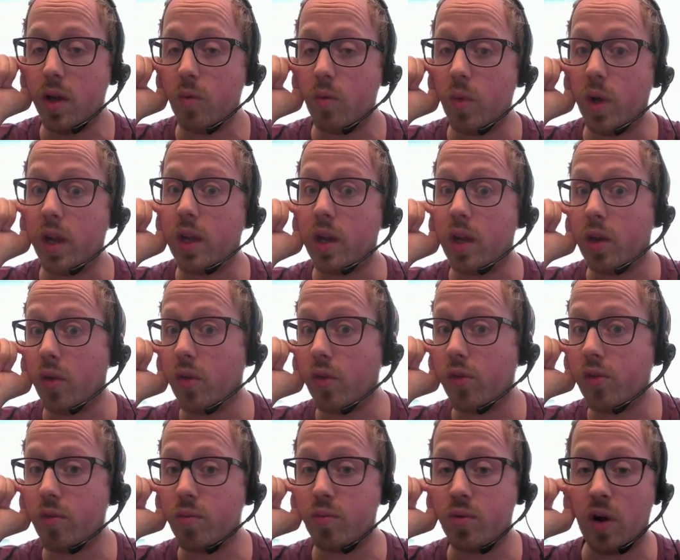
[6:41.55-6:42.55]
where you can
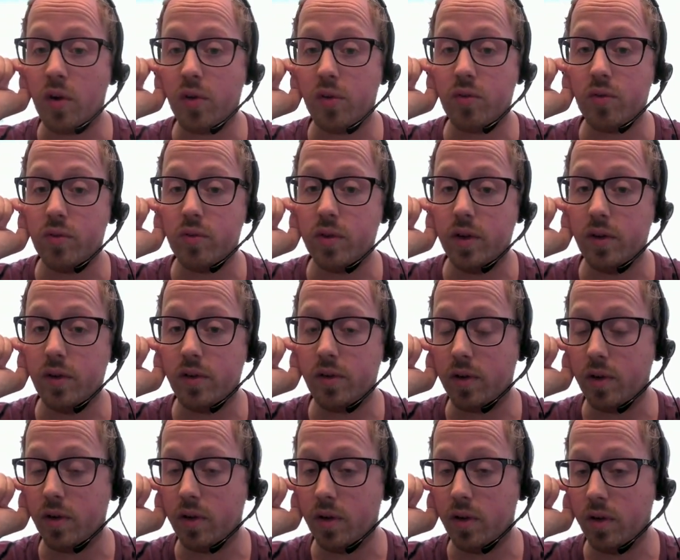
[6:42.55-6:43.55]
also browse through these
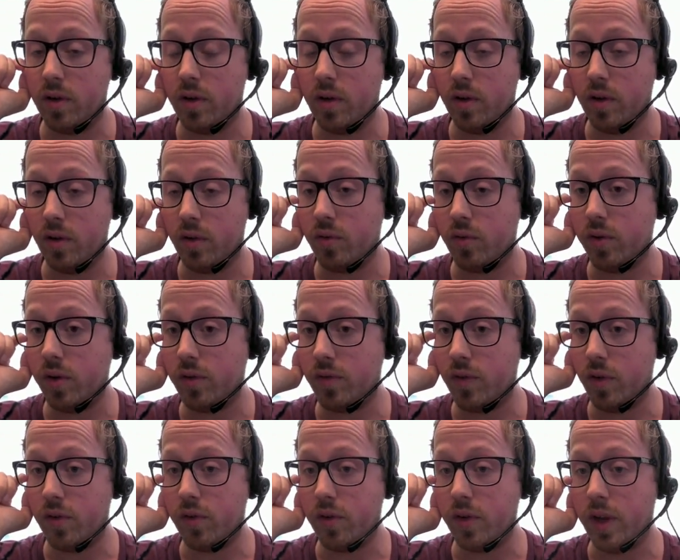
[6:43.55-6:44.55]

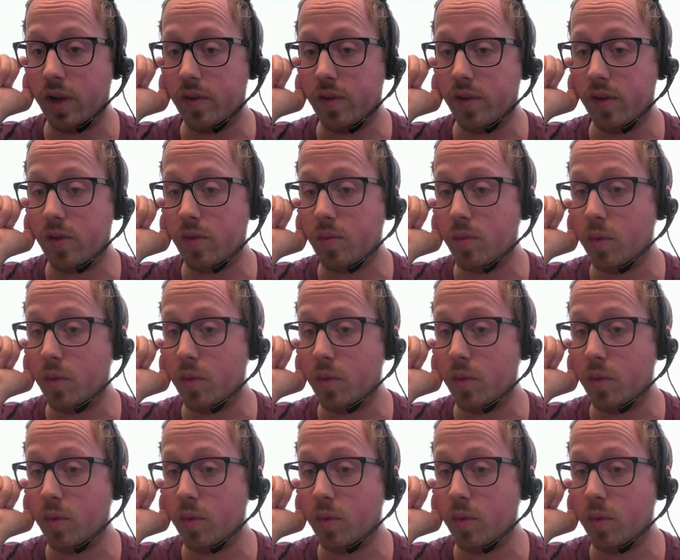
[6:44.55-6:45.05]
functionalities,